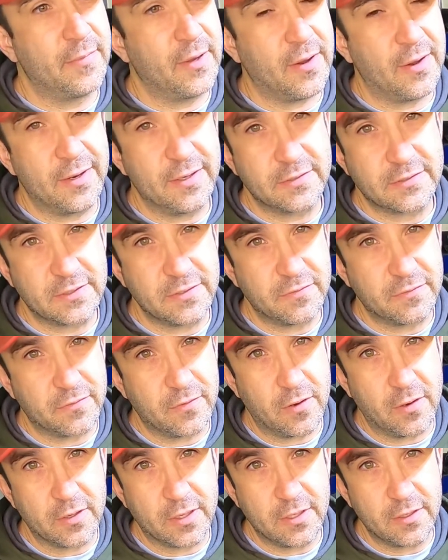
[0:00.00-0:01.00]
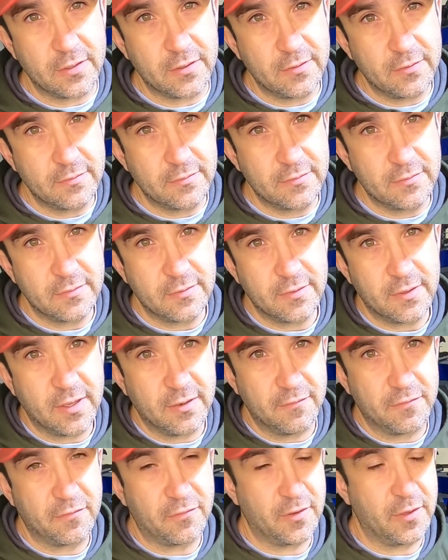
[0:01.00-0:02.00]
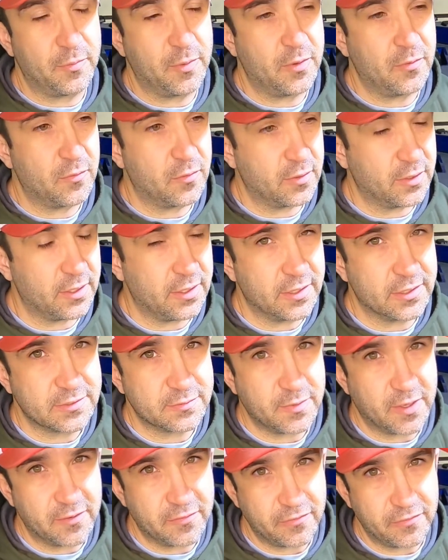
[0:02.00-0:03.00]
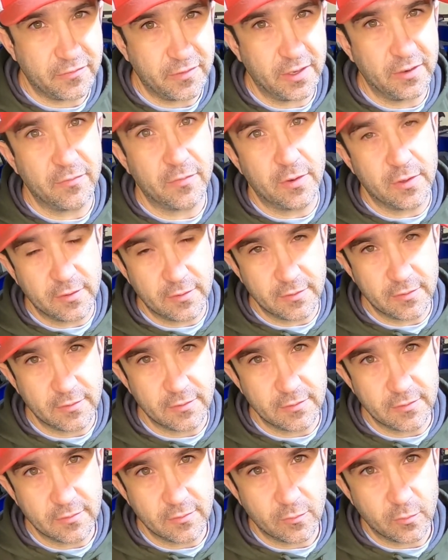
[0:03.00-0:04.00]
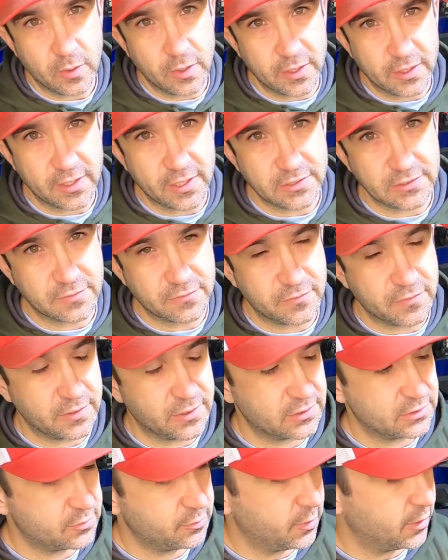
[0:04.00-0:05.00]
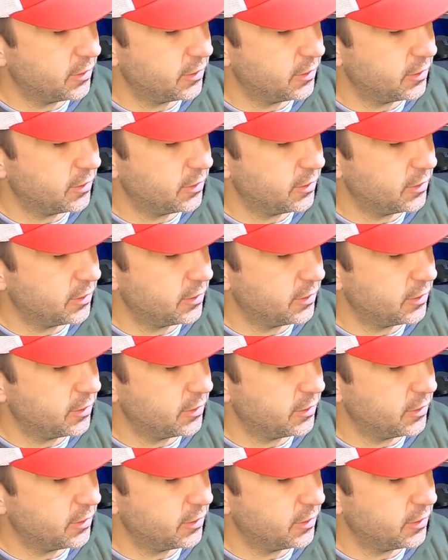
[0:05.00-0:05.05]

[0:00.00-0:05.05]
Honestly, frogging and flipping really is my favorite way to catch a fish.